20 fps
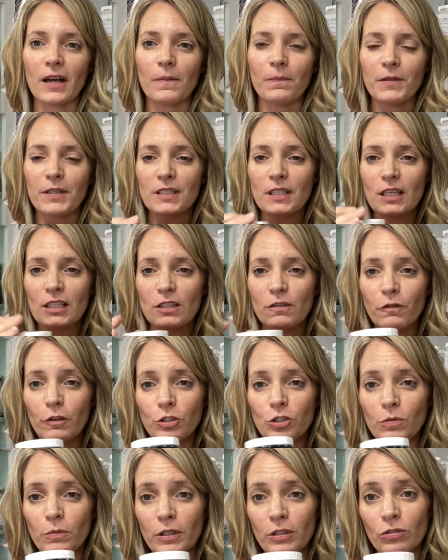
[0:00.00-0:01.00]
This is
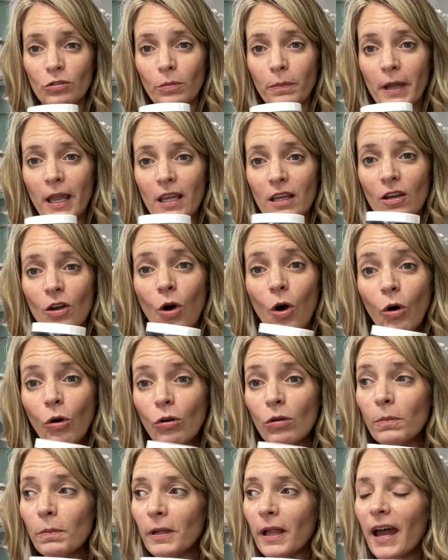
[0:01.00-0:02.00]
Fusion Mineral Paint
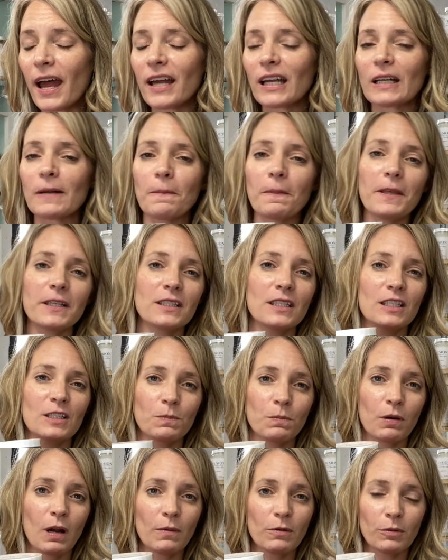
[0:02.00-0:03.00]
Coal Black. This is
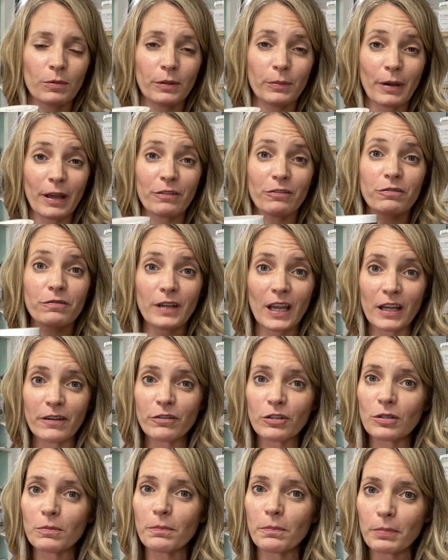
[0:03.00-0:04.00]
probably my
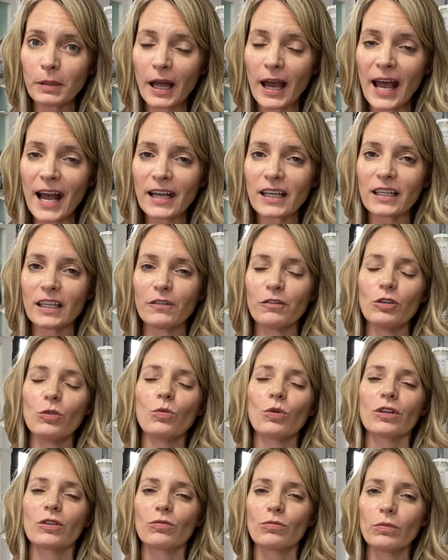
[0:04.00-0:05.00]
favorite black if you
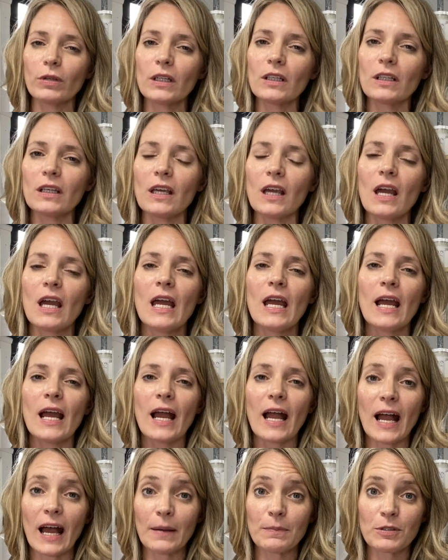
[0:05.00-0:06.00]
want a really
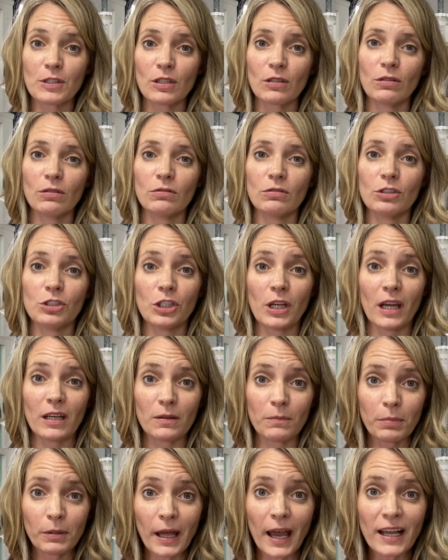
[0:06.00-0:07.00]
absolute
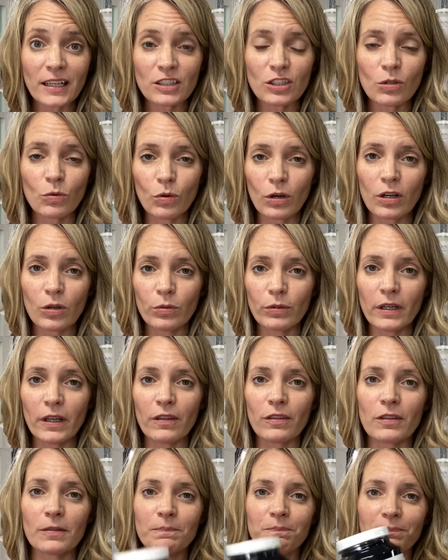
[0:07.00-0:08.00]
jet black to work
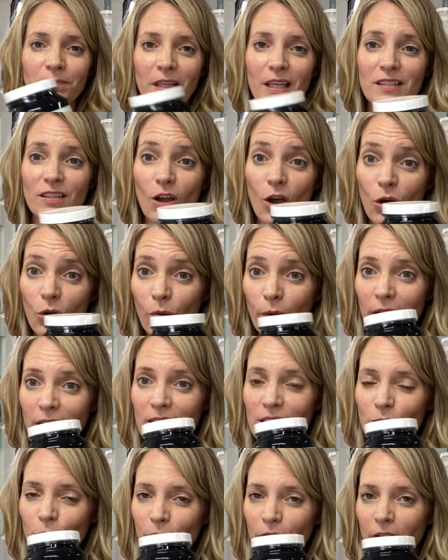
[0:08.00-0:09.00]
with. As
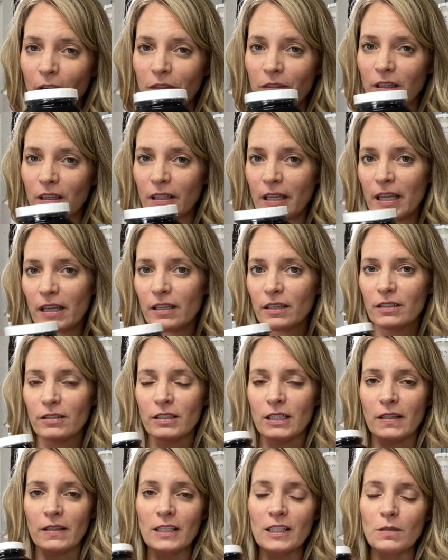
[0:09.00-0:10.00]
always, we've got the link
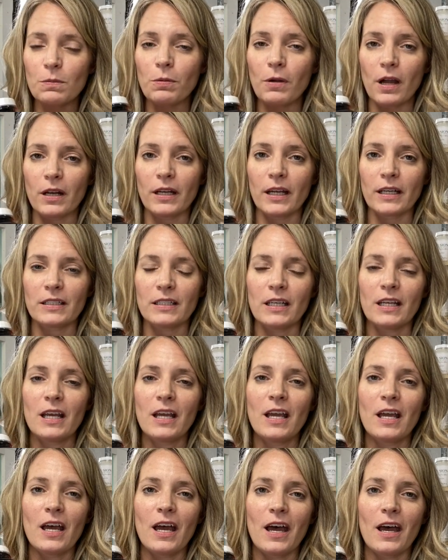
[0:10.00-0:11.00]
to this product
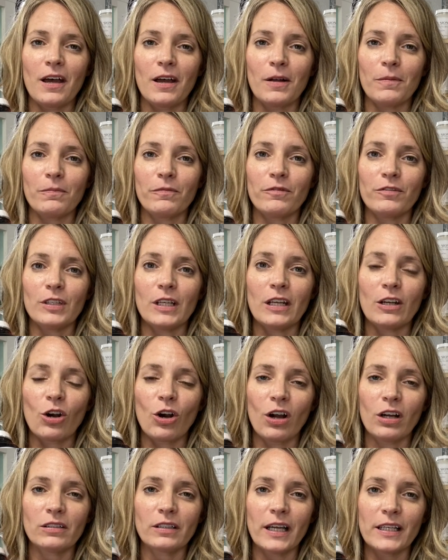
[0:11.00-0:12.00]
in our
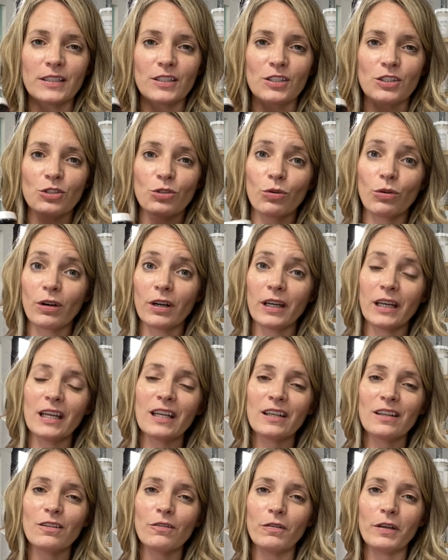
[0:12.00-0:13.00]
online store
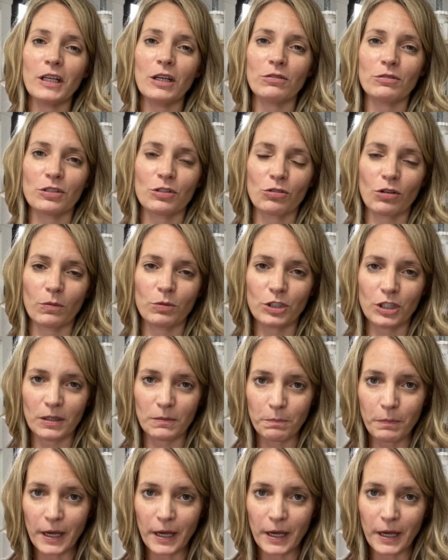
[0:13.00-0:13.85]
in the video description.